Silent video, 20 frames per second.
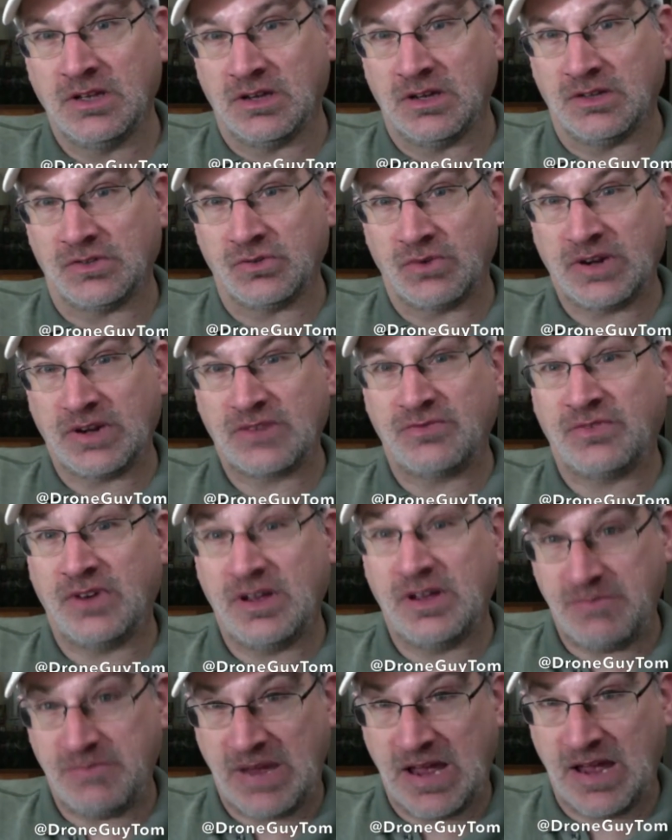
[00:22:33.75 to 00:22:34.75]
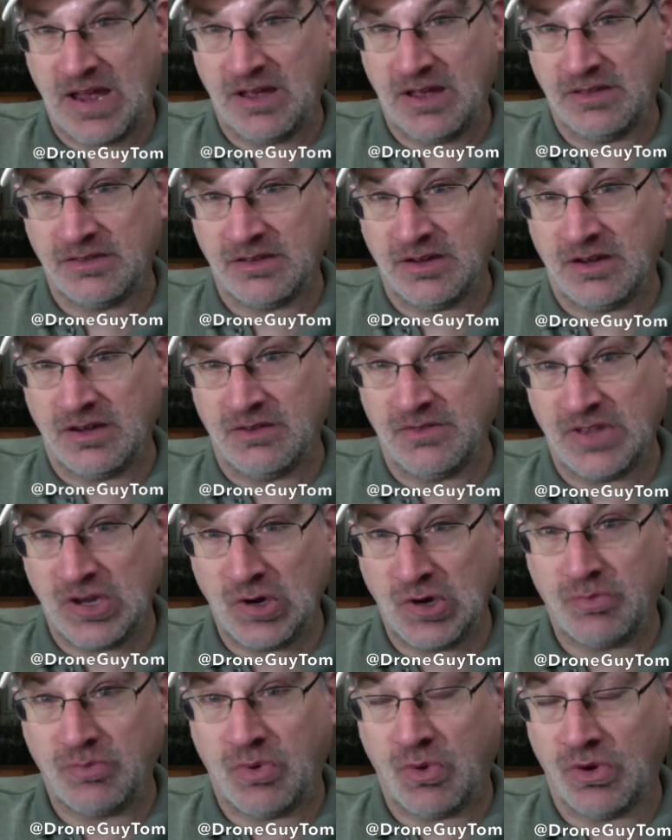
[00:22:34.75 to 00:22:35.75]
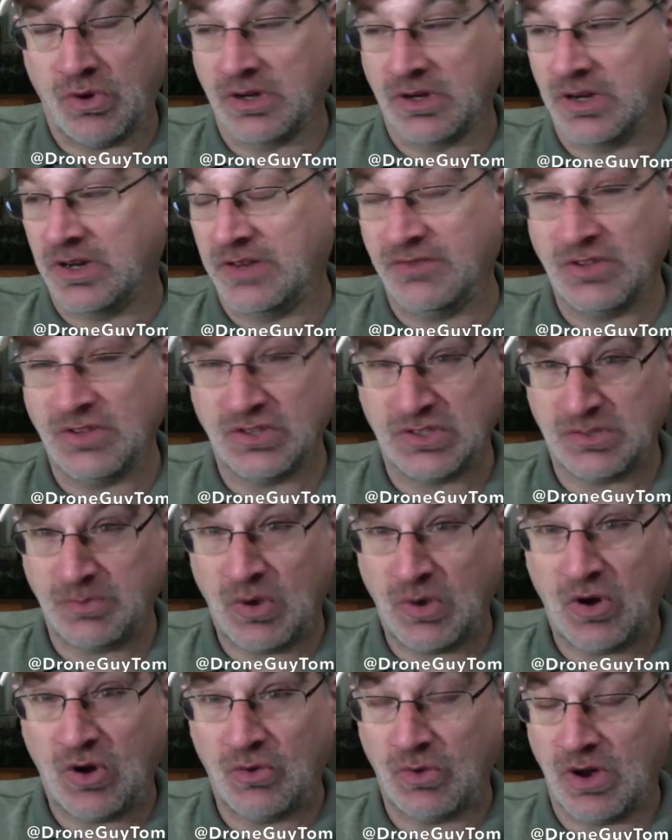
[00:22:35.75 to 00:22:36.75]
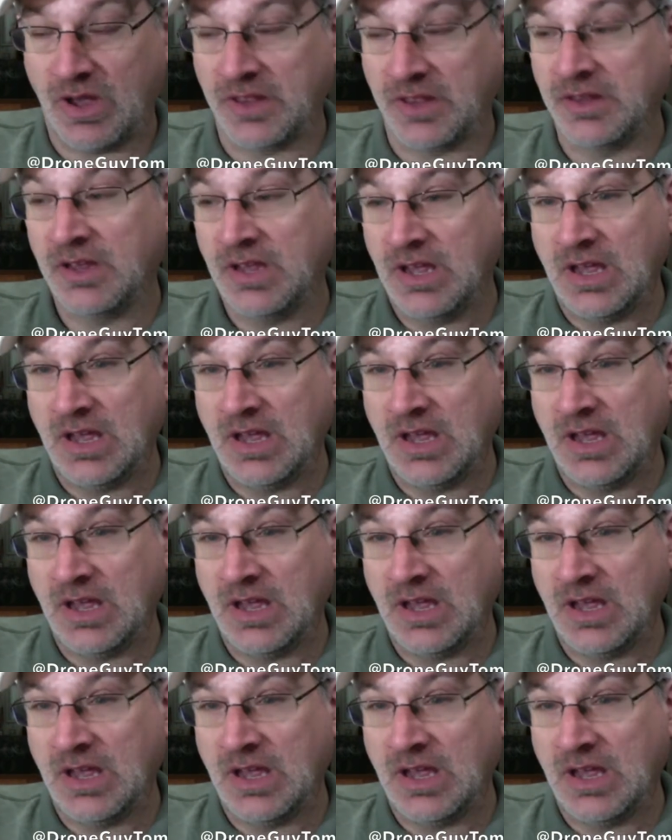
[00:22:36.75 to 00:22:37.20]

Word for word: a direct flight path of an airport or even a small one,